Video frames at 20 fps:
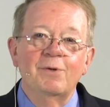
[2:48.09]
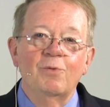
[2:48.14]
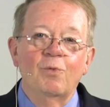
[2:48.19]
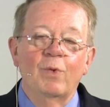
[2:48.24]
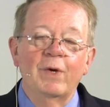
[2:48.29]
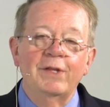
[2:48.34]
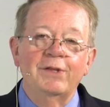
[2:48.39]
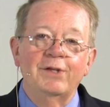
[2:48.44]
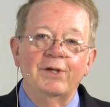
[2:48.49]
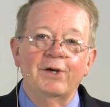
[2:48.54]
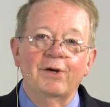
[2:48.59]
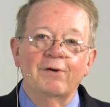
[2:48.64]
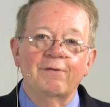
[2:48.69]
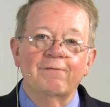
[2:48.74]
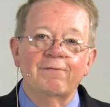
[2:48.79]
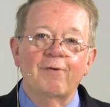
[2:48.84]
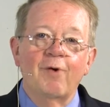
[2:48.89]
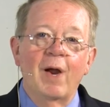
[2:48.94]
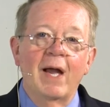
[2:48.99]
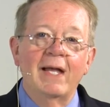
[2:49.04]
with your
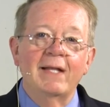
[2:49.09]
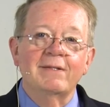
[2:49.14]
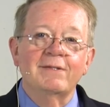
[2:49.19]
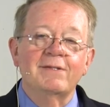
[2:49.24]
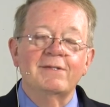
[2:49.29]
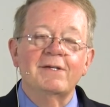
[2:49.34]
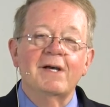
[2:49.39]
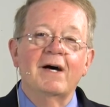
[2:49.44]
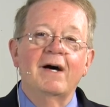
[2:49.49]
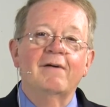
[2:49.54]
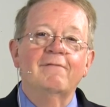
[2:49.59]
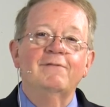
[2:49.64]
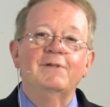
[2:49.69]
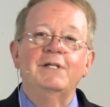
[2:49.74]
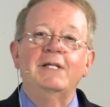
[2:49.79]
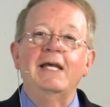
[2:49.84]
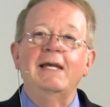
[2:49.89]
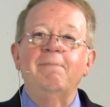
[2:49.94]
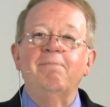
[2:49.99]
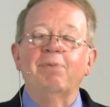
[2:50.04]
friends
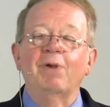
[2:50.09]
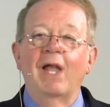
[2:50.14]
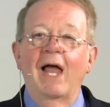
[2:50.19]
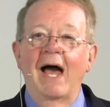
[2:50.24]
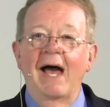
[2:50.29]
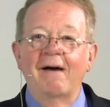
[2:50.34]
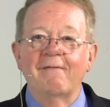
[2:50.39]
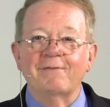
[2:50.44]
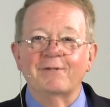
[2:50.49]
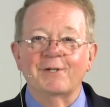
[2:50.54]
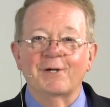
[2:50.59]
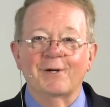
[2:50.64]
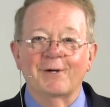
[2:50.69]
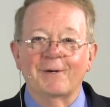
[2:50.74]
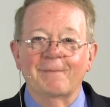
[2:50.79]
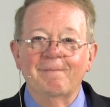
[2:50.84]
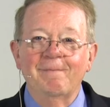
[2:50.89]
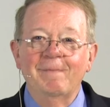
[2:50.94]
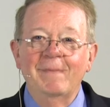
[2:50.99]
of deep laughter,